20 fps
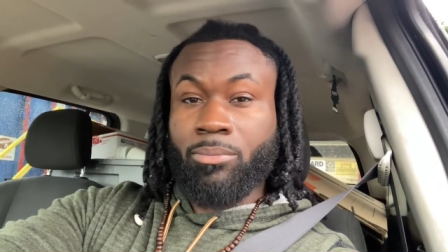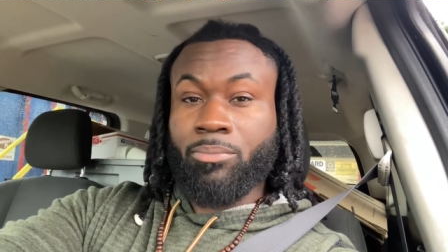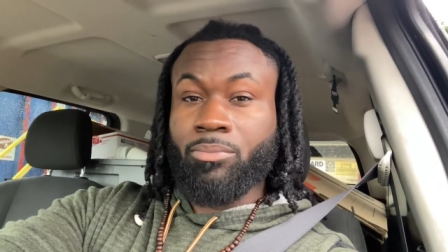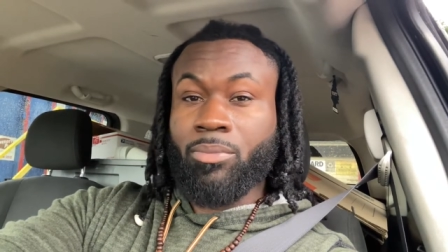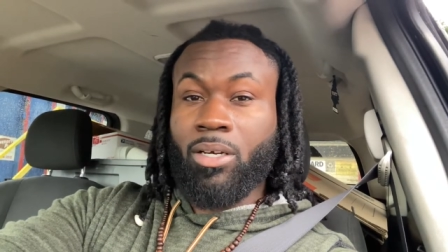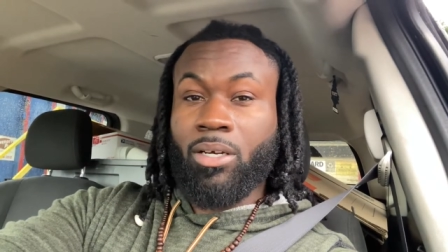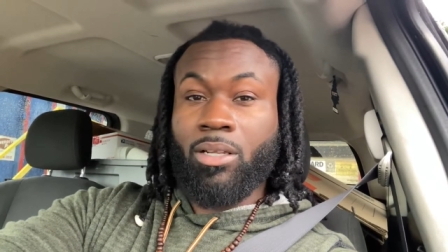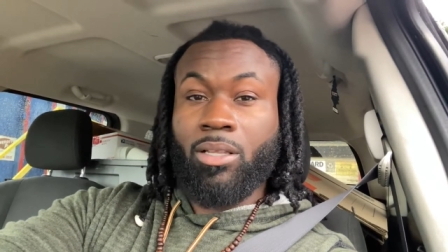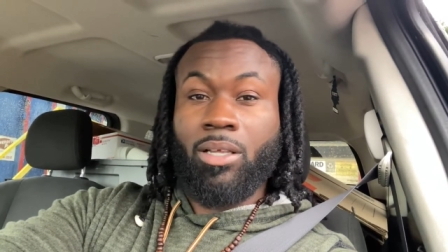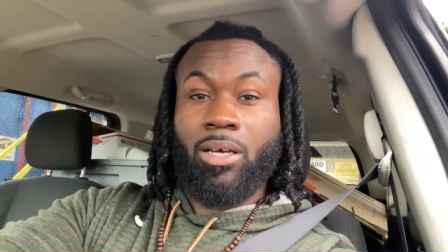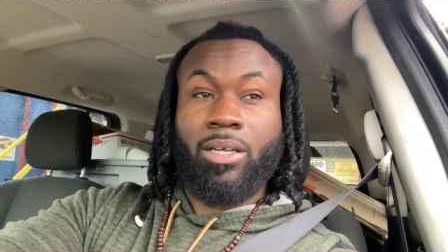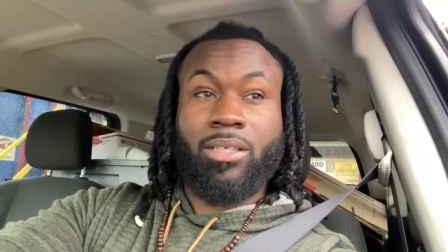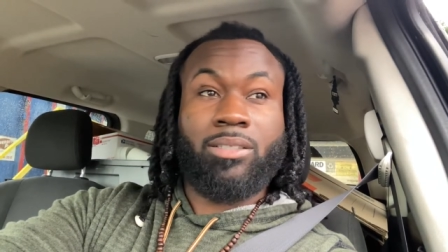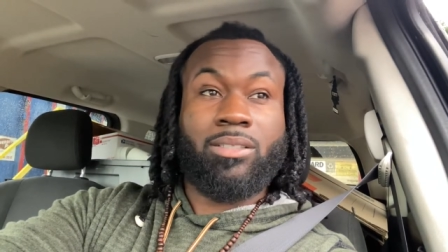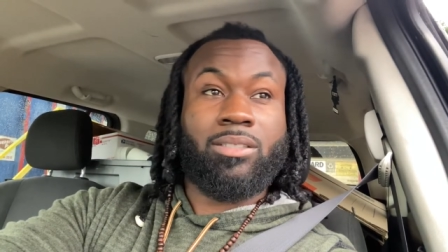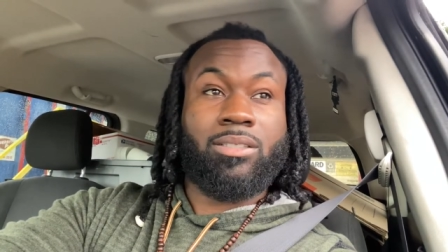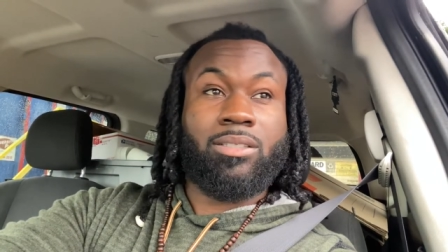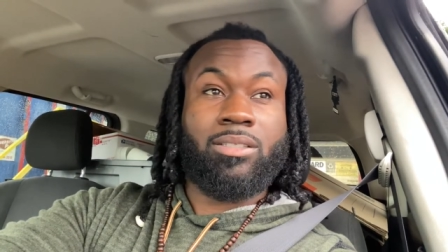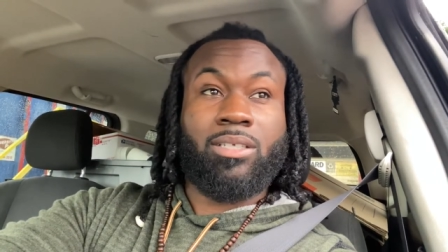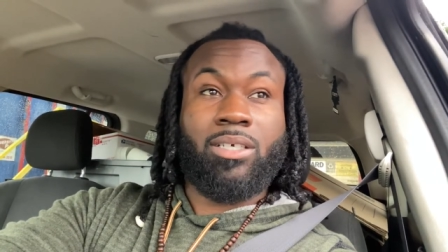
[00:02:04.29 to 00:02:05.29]
had a lot of
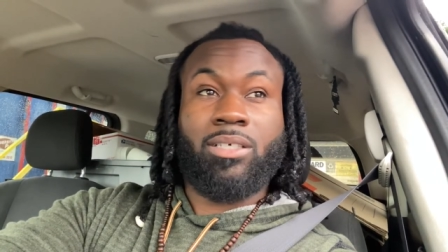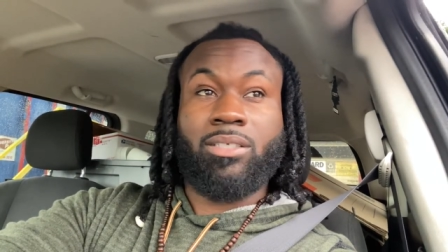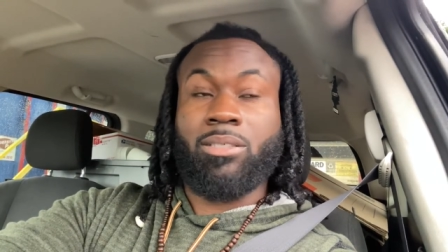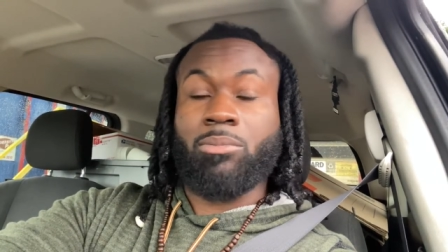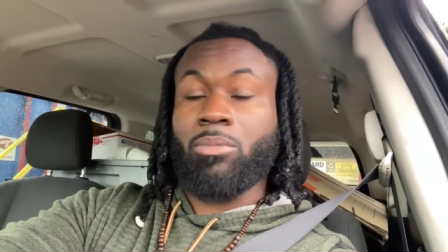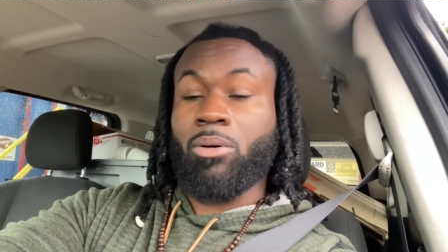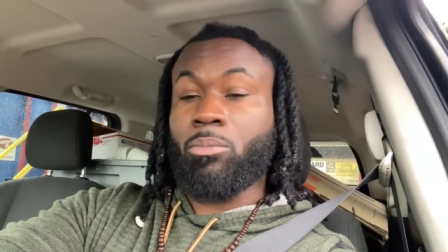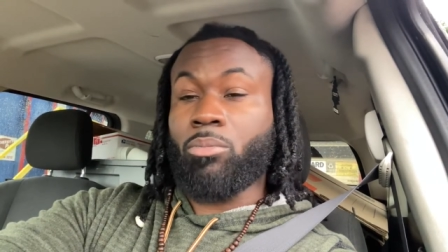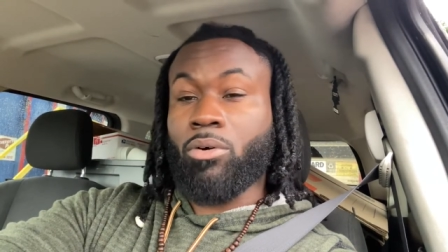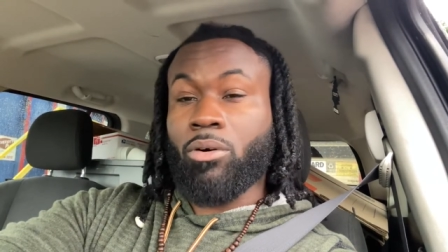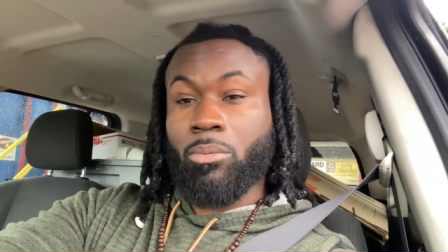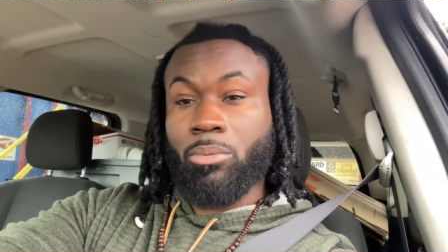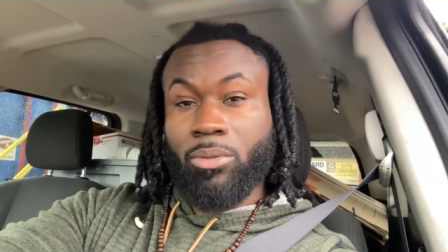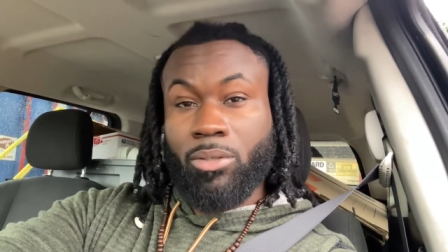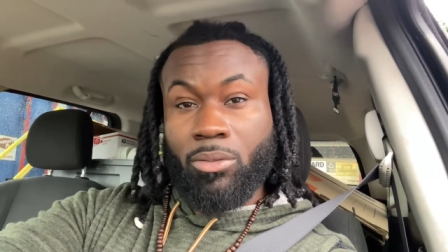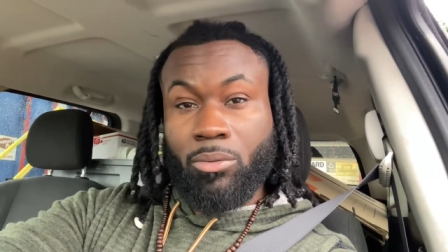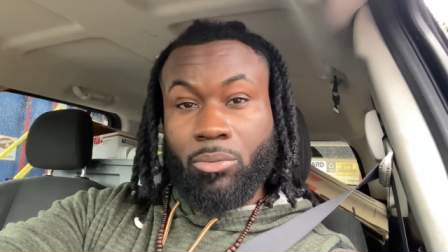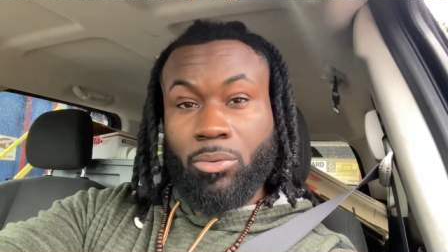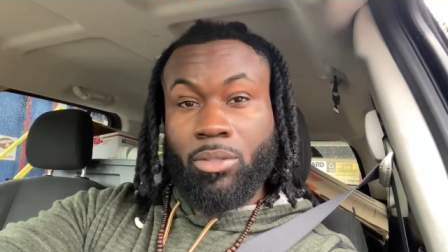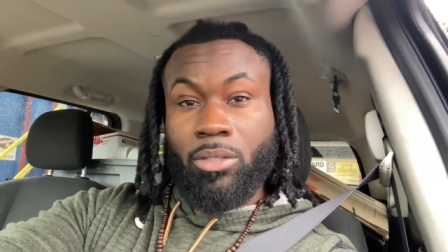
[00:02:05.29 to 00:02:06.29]
success in my barbering
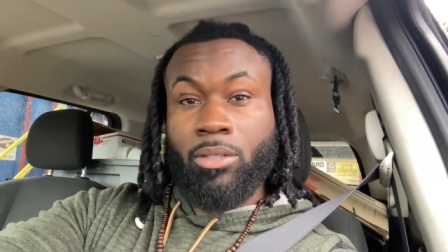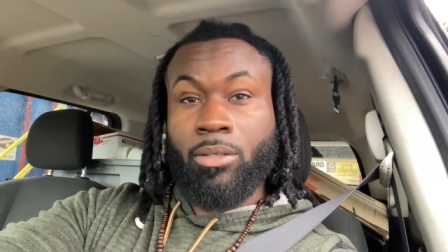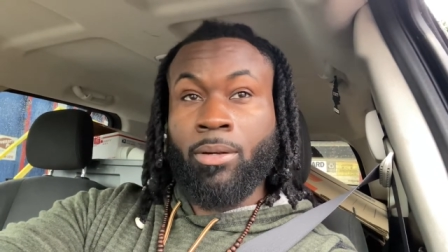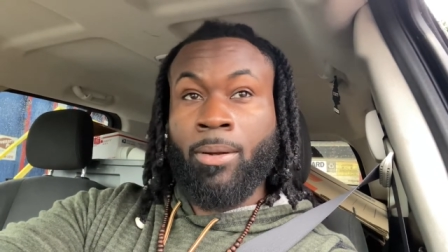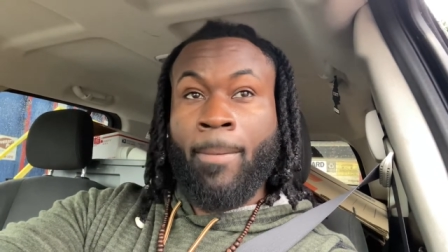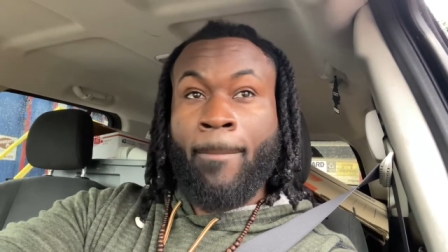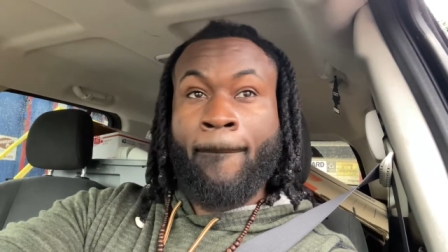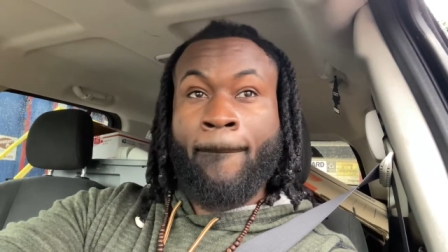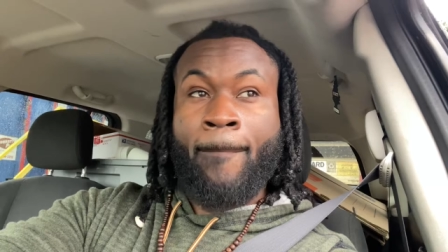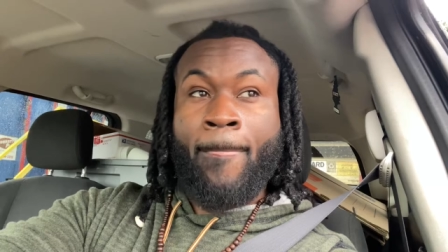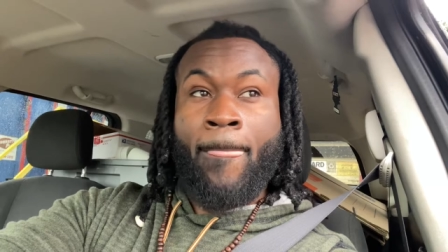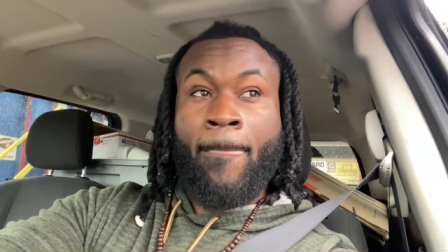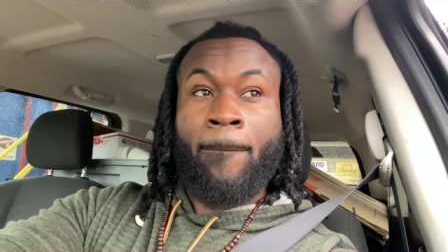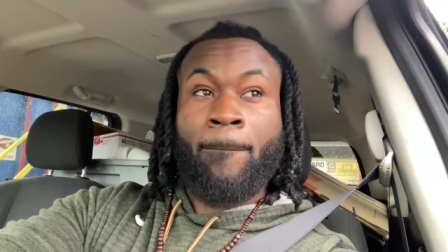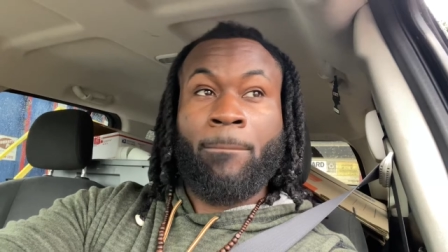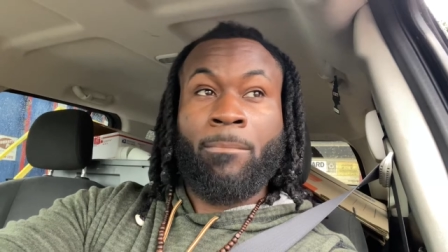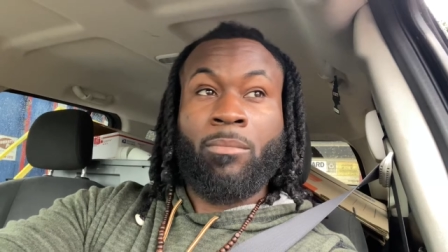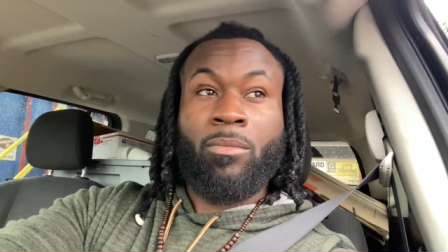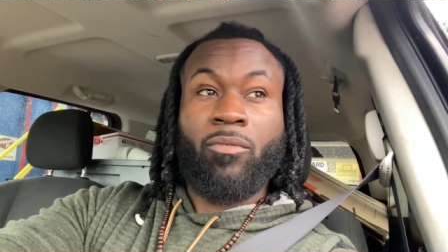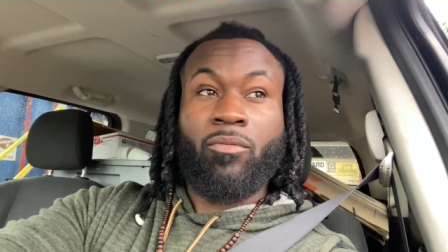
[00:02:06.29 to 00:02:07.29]
career.
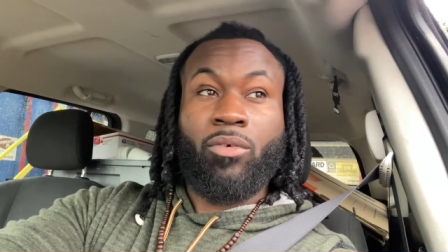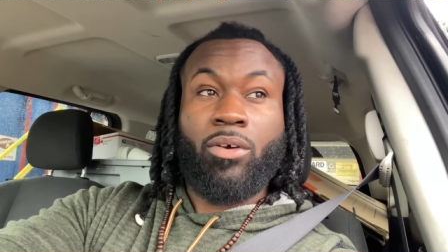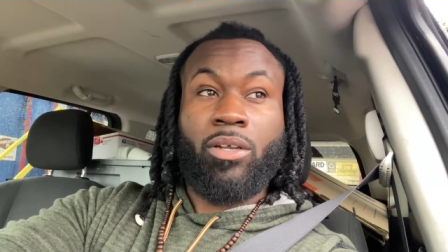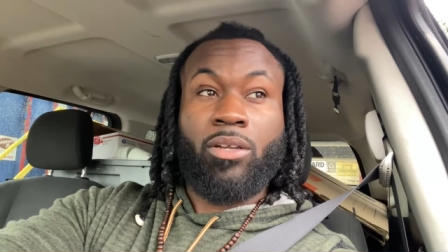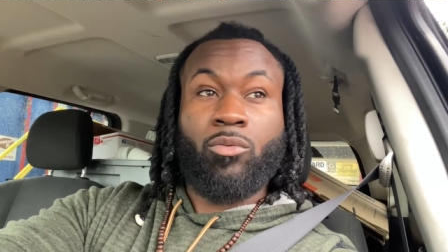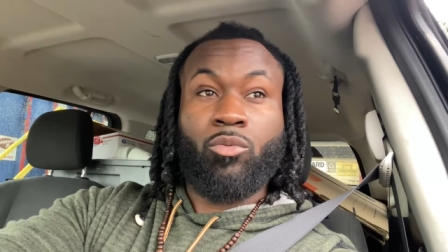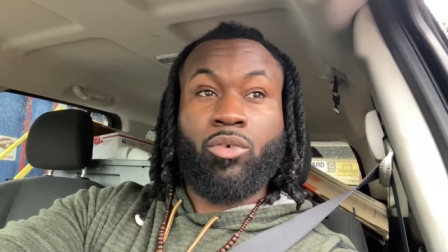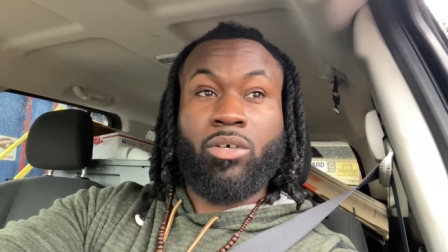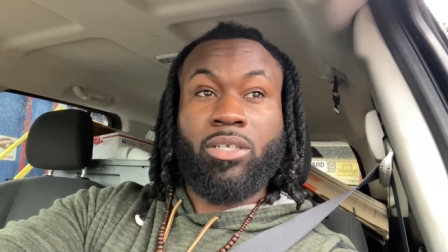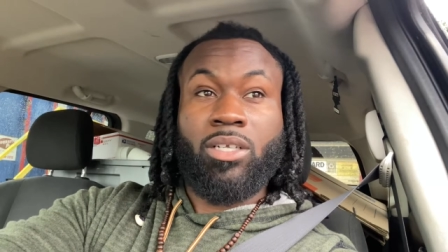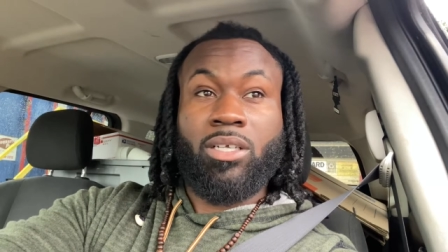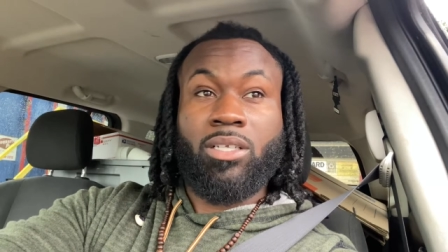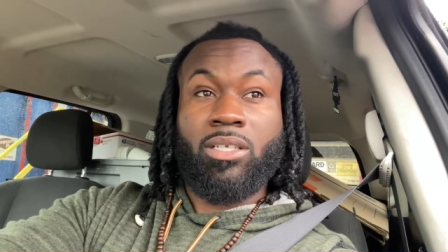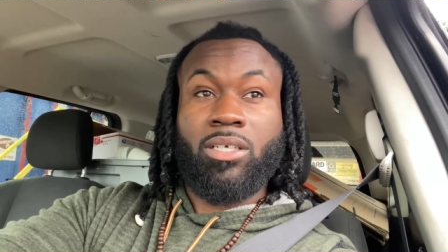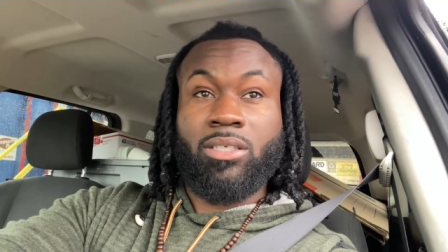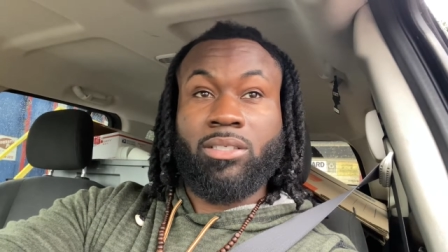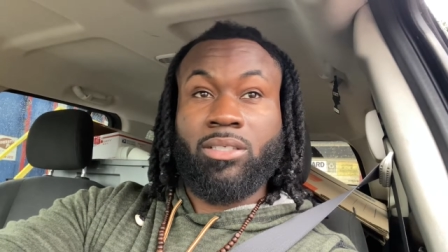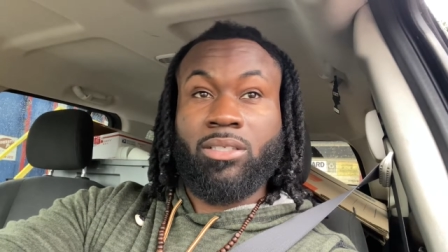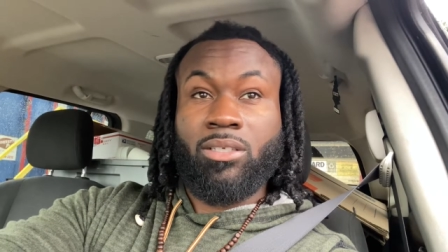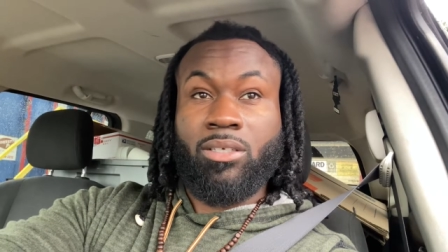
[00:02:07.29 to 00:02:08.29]
For anyone that
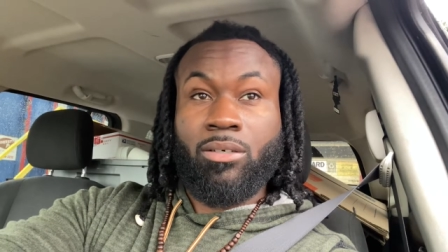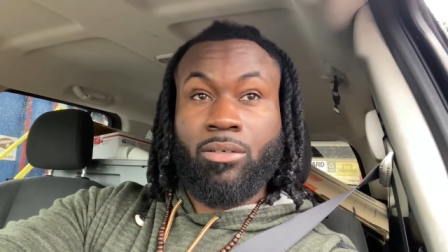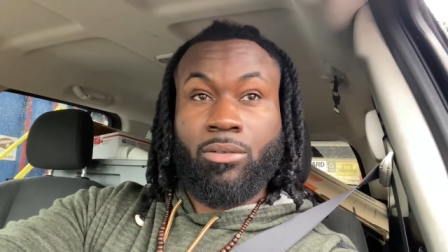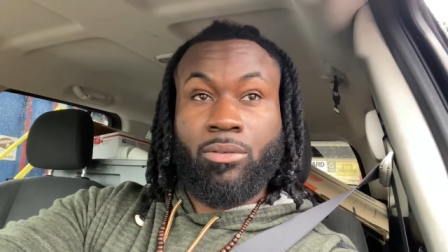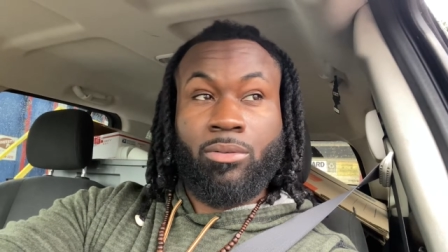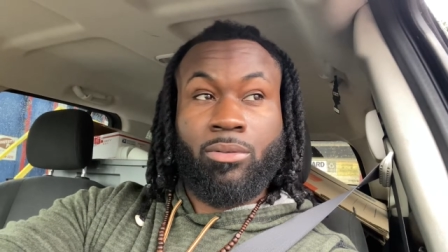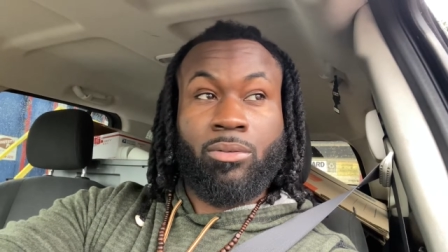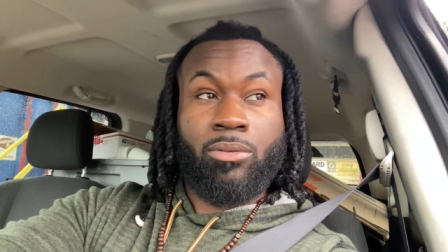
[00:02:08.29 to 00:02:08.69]
doesn't know,